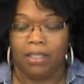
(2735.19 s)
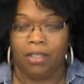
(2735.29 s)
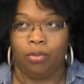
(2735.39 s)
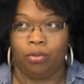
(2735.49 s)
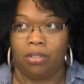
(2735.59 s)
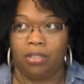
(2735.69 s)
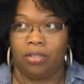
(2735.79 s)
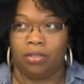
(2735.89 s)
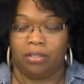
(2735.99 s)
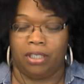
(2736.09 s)
your
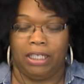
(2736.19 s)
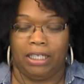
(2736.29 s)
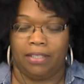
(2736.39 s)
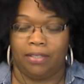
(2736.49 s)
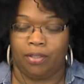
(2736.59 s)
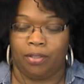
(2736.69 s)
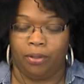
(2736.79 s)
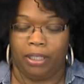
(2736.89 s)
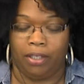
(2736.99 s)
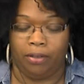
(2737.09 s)
story is
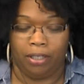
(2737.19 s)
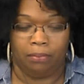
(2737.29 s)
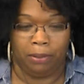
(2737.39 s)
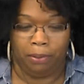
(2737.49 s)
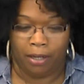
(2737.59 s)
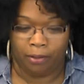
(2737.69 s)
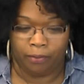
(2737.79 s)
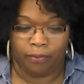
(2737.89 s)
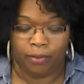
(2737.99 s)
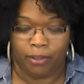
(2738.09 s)
so incredibly
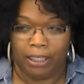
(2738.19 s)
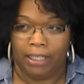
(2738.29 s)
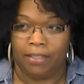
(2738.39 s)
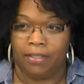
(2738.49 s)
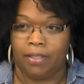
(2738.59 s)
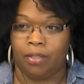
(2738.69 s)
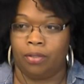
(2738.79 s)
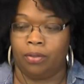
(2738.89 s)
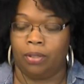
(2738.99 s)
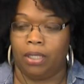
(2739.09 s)
powerful and
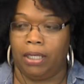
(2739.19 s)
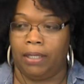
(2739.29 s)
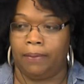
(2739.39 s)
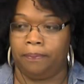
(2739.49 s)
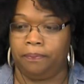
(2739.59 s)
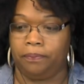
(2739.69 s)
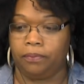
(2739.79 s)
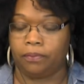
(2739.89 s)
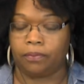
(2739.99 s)
so um,